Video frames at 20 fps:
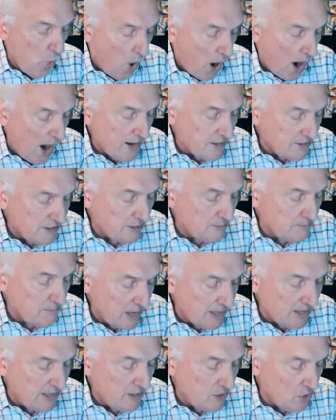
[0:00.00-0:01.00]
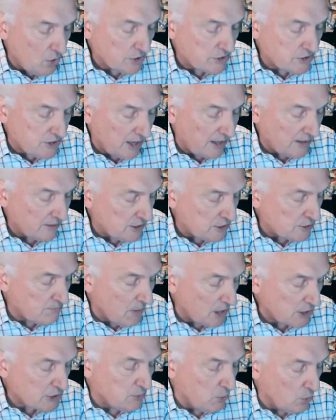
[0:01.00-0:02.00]
Why did many not take
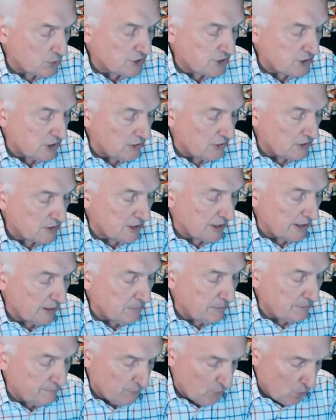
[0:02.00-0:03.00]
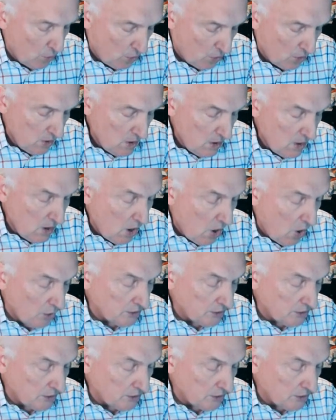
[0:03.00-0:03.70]
this much more seriously before